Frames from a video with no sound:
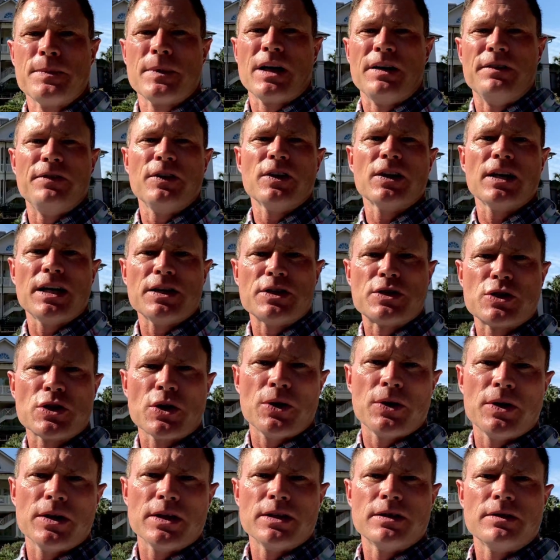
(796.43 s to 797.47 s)
I figured I'd show
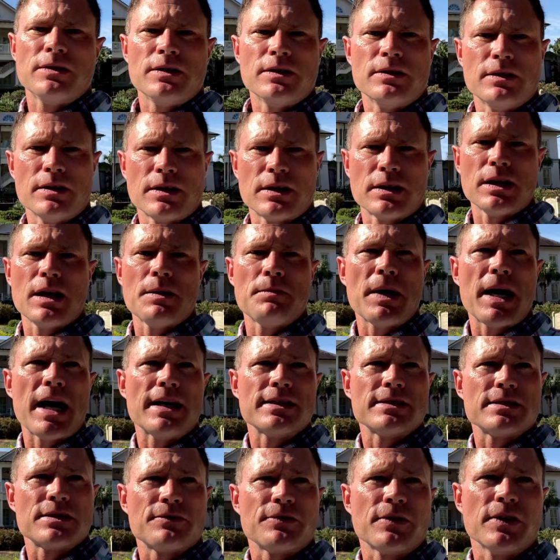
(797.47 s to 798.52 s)
you the
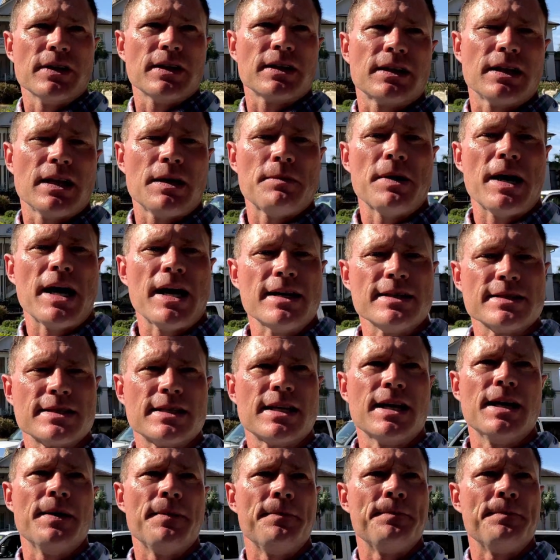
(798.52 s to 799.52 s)
clubhouse, the front of the clubhouse.